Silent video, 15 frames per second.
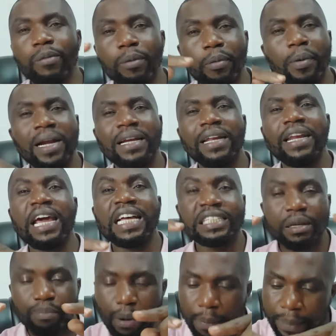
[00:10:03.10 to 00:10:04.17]
be branded
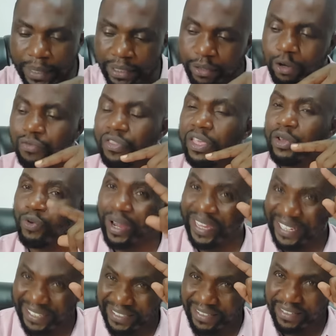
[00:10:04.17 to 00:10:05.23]
as a puppet of the
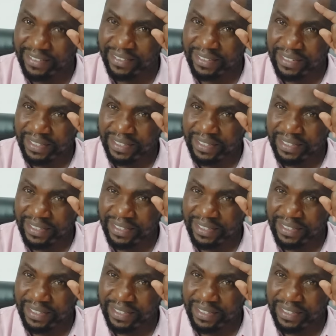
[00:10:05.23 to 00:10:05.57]
US,